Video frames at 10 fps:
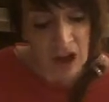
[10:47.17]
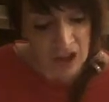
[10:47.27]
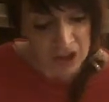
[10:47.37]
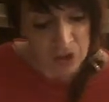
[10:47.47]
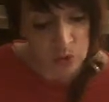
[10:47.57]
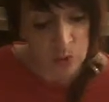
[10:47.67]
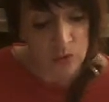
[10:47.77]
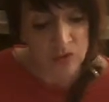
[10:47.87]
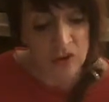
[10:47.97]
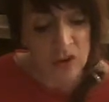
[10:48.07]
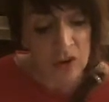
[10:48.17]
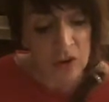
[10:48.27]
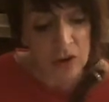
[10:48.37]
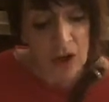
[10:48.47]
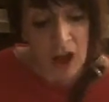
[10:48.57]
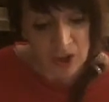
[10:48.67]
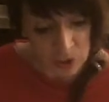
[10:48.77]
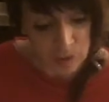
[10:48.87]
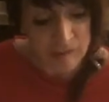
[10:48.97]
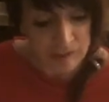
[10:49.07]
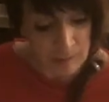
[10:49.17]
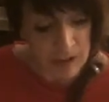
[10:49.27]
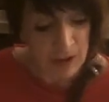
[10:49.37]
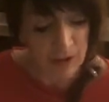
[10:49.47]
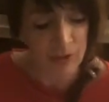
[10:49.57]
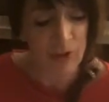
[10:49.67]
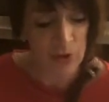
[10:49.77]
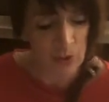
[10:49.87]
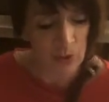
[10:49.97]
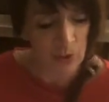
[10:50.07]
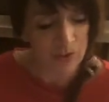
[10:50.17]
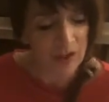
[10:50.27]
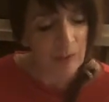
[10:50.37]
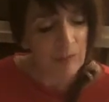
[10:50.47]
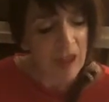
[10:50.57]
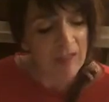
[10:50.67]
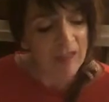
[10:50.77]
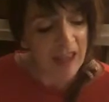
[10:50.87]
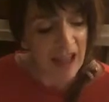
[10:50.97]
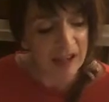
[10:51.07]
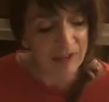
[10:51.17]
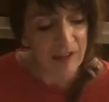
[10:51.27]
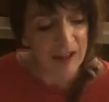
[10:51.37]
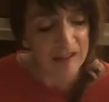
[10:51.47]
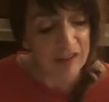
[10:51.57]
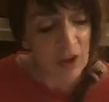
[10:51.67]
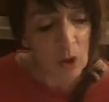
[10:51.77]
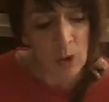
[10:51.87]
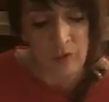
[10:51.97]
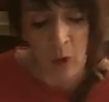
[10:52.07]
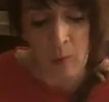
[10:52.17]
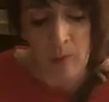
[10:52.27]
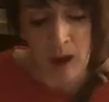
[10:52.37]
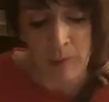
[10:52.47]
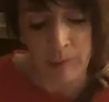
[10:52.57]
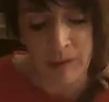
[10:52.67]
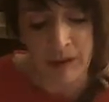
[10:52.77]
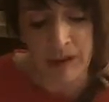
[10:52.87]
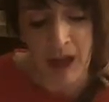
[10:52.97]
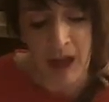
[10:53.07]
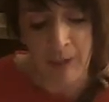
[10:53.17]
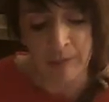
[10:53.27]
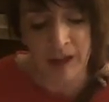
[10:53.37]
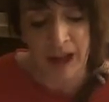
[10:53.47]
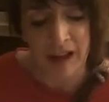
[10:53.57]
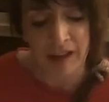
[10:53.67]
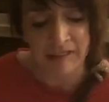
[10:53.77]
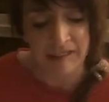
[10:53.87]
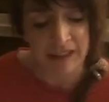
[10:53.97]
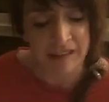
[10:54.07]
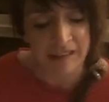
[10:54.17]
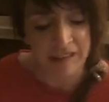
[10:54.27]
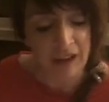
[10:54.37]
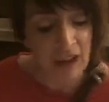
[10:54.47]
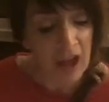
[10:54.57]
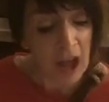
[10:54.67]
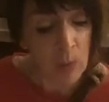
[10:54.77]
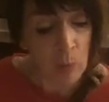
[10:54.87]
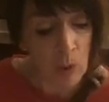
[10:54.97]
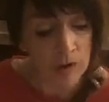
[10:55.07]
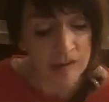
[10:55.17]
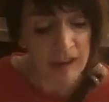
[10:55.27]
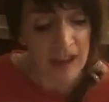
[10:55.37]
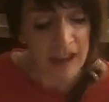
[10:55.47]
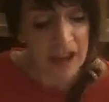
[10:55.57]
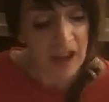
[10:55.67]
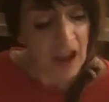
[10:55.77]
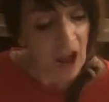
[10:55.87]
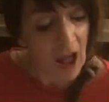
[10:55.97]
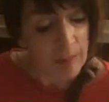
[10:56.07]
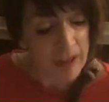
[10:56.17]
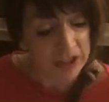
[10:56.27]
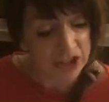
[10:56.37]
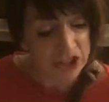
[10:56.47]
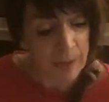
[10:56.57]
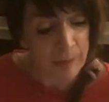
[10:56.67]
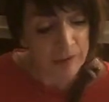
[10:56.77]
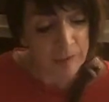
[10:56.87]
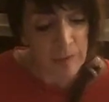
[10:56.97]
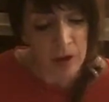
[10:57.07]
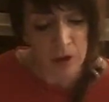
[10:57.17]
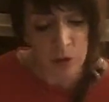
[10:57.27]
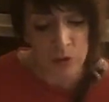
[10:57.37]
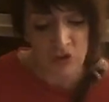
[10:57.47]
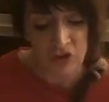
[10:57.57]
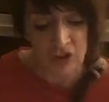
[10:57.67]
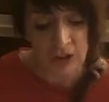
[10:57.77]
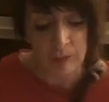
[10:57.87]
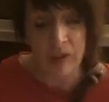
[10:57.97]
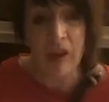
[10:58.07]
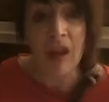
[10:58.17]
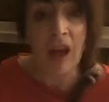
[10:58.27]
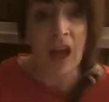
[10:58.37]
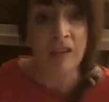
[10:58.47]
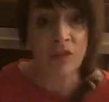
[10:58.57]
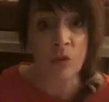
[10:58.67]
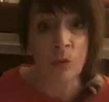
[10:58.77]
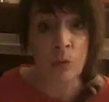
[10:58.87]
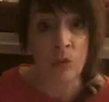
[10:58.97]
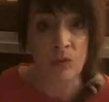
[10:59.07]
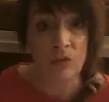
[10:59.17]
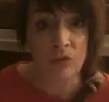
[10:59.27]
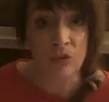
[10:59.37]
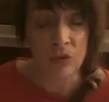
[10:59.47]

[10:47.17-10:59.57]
used to milk the ewes in the caliphate of Omar bin Abd al-Aziz, and one day I met a shepherd among whose sheep I saw a wolf